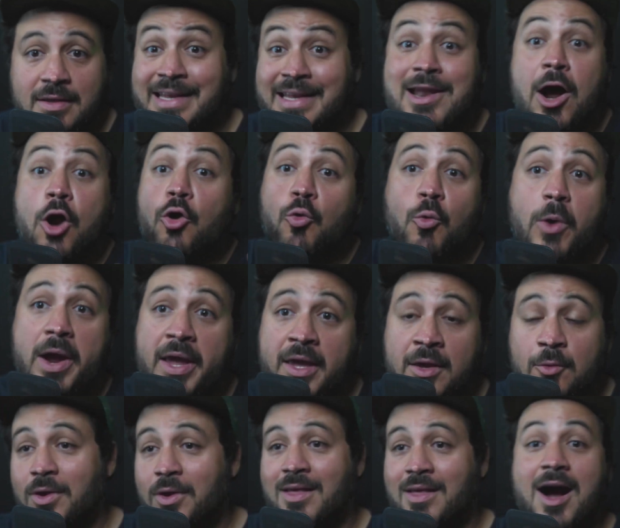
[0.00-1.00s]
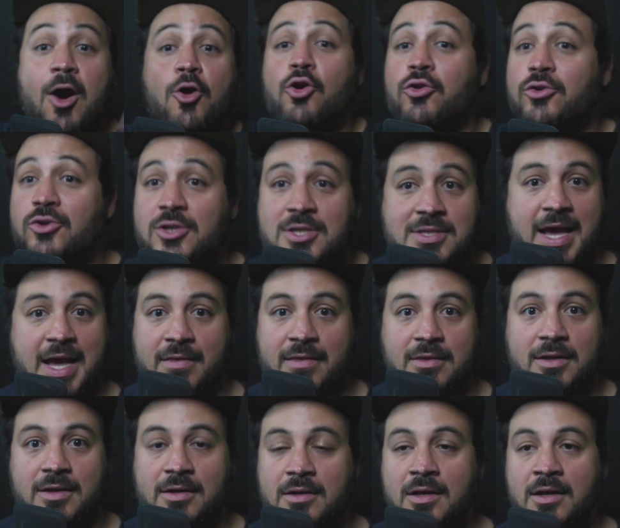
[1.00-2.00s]
in our way, with our
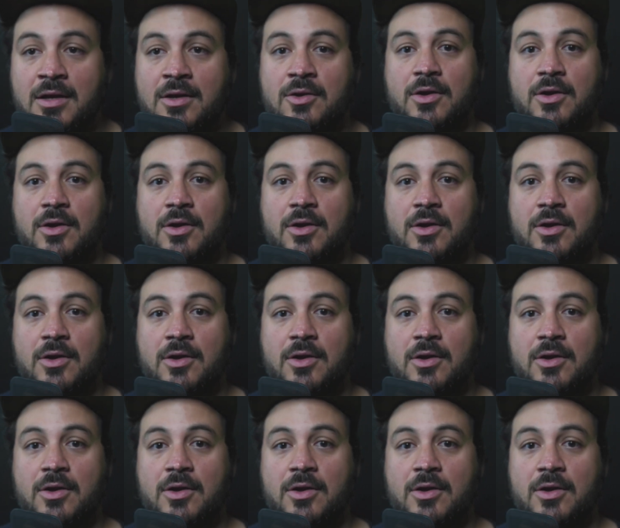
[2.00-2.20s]
understanding.